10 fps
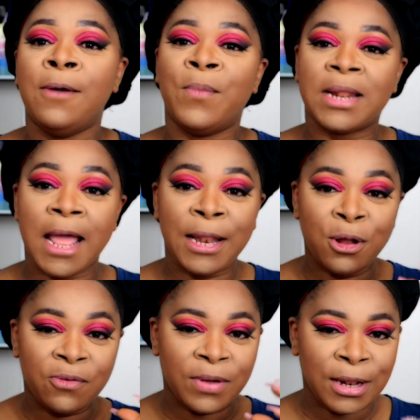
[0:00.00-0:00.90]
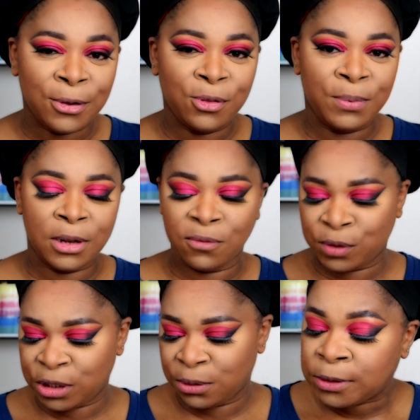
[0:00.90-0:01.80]
but I love a little bit of
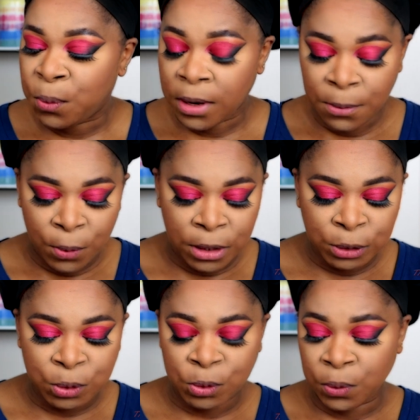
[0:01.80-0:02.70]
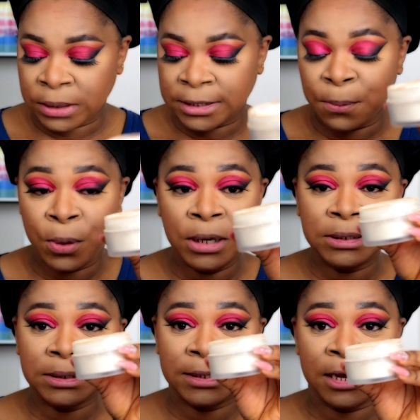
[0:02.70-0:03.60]
cheek. So what I'm going to do is I'm going
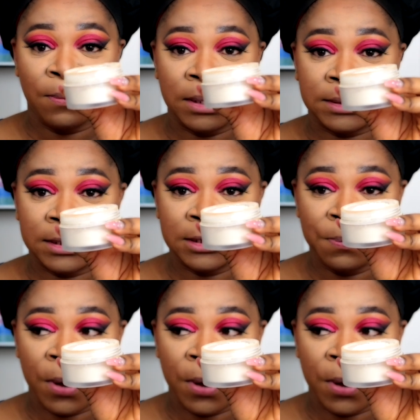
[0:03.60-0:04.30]
to take my setting